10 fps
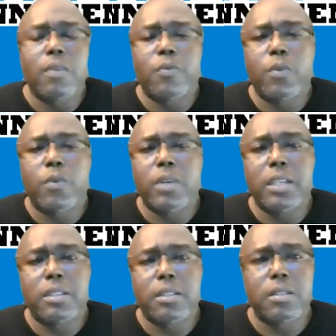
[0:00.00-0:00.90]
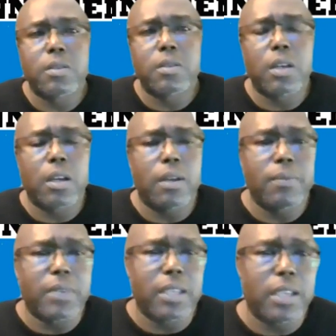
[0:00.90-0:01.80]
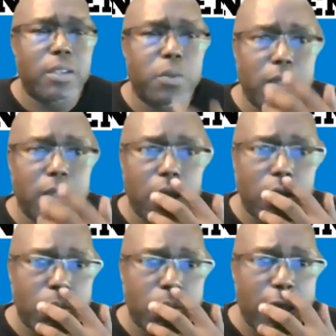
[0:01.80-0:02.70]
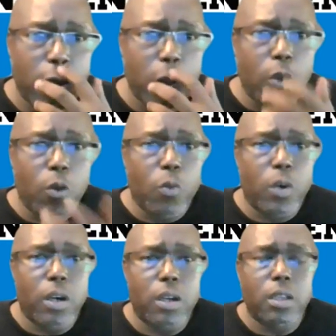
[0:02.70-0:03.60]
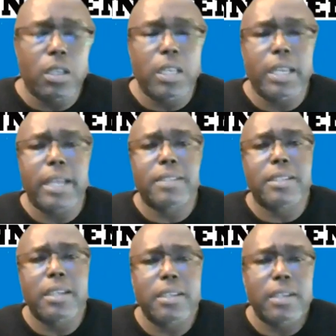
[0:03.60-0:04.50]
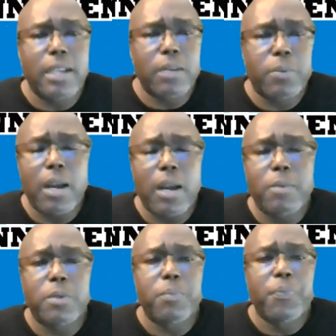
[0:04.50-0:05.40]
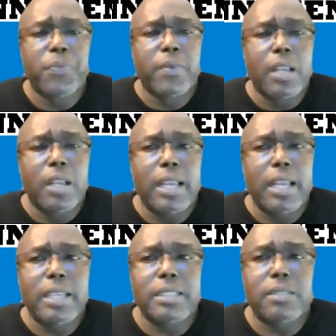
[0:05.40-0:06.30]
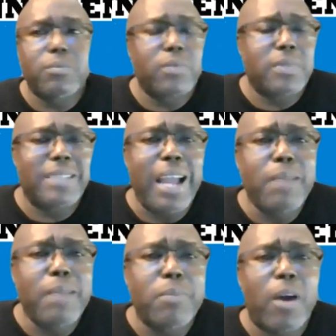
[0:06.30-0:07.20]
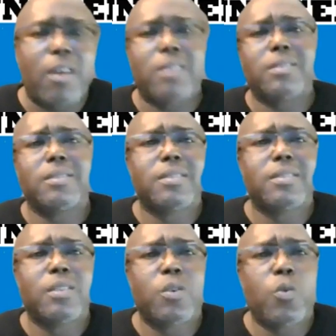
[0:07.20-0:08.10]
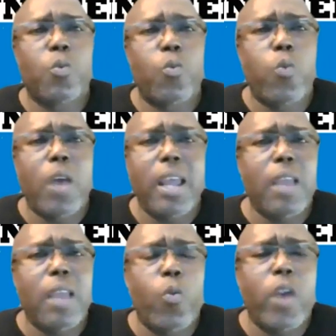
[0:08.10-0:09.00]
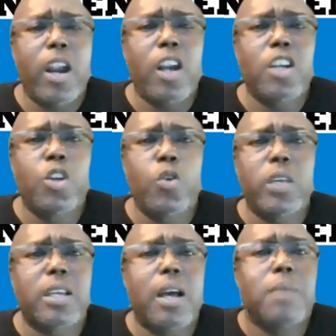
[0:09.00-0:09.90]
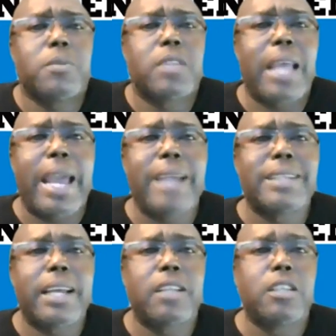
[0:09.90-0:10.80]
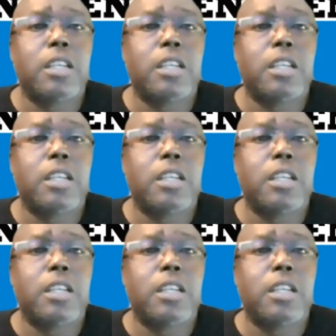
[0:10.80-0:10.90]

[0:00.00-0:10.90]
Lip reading: For instance, the case you was talking about, where he has the intellect problem, it time barred. Where do it comes at that